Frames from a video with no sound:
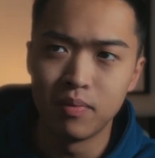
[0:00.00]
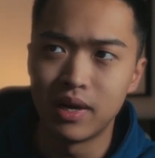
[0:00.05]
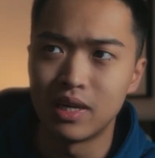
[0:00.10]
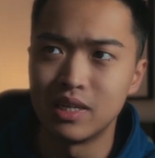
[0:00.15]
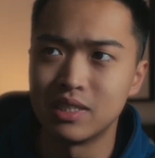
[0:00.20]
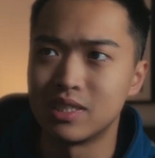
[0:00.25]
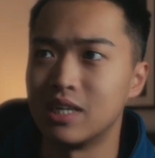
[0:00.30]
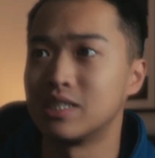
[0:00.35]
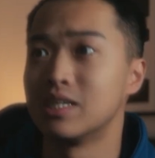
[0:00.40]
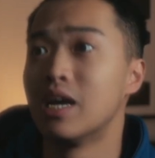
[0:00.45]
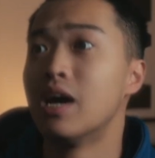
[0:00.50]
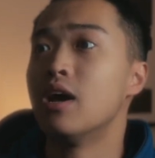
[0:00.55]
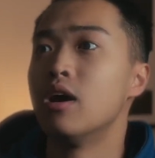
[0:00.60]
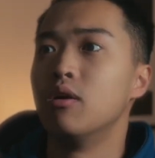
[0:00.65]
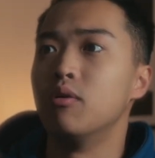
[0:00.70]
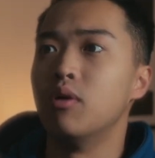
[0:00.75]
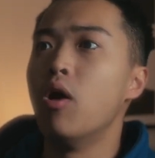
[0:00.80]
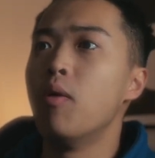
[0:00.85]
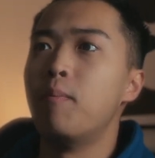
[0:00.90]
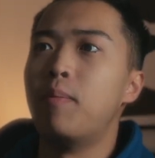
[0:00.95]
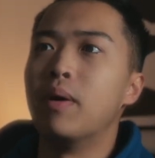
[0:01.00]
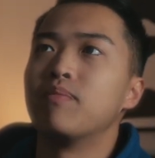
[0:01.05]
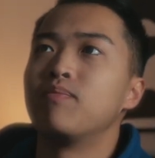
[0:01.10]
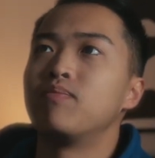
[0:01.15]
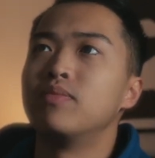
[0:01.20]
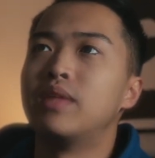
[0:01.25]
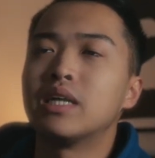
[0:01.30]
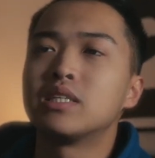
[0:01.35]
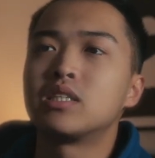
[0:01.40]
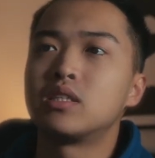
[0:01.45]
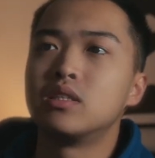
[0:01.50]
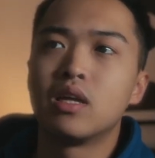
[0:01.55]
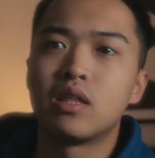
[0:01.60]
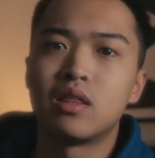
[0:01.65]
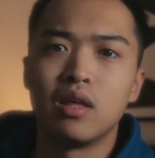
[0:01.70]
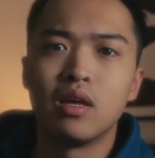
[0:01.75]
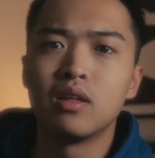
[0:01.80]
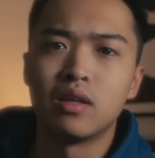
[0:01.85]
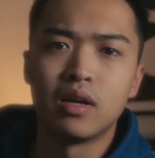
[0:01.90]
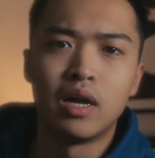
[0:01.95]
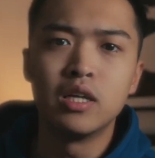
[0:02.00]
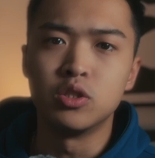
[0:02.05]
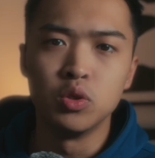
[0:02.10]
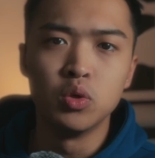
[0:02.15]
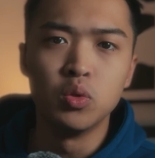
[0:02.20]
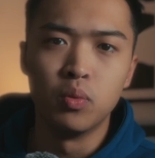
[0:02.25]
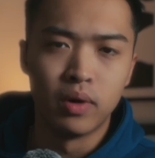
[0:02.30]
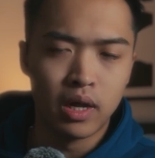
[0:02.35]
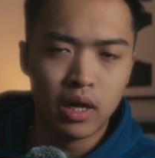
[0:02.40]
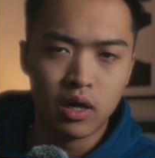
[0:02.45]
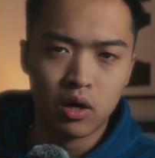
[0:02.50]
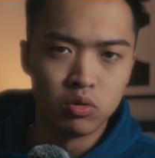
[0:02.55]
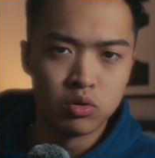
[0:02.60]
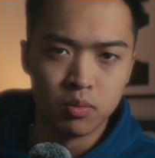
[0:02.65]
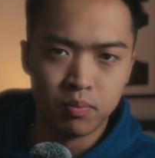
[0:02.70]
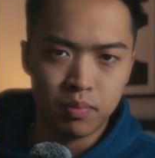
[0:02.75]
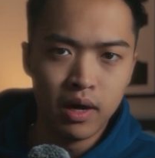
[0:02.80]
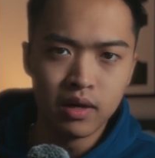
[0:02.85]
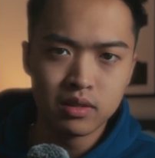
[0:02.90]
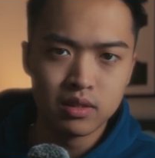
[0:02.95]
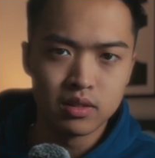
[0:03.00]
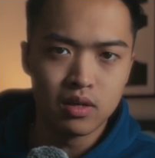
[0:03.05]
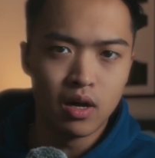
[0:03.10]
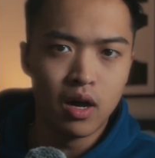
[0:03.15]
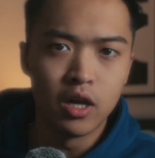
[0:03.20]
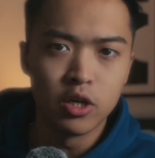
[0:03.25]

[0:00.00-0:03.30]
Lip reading: But he said, oh, but that's the thing that I do when I go to parties.